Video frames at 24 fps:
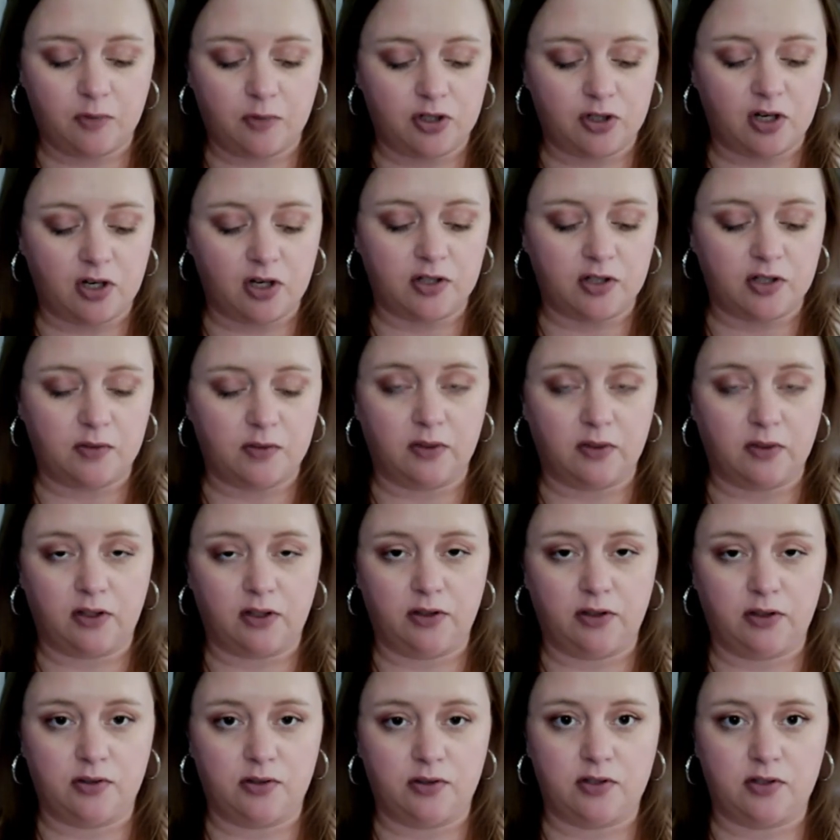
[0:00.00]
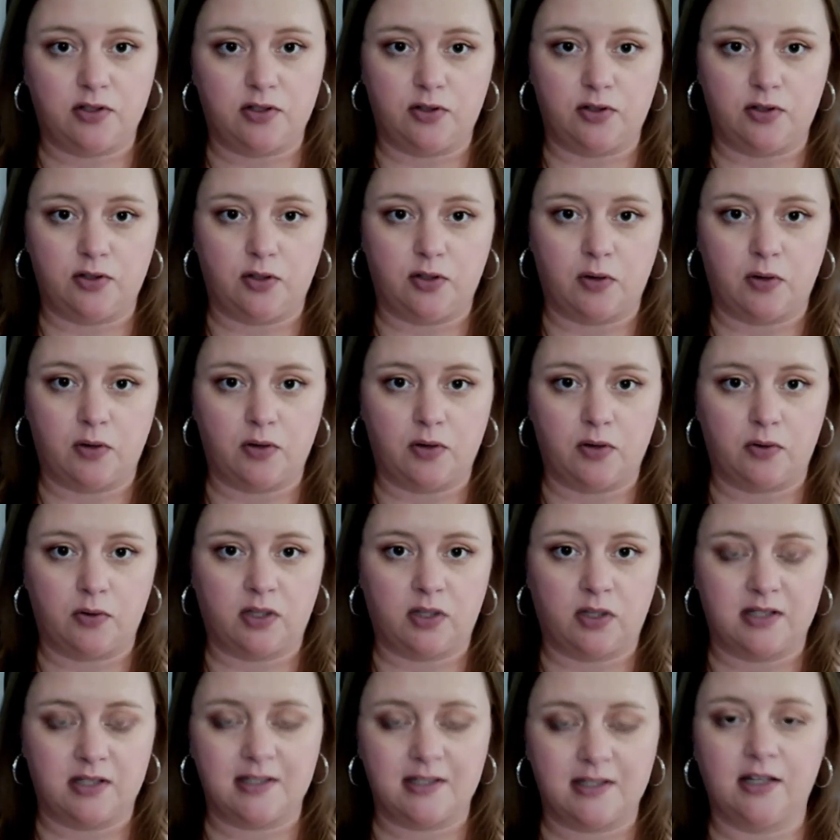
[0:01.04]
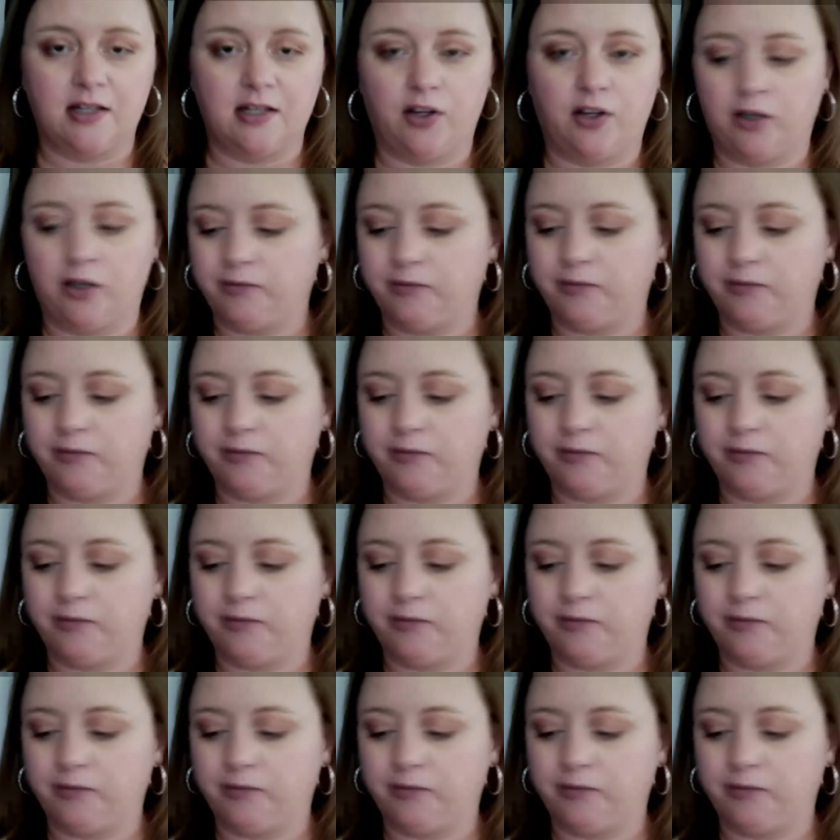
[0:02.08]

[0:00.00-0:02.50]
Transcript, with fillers: which also includes the Duo concealer.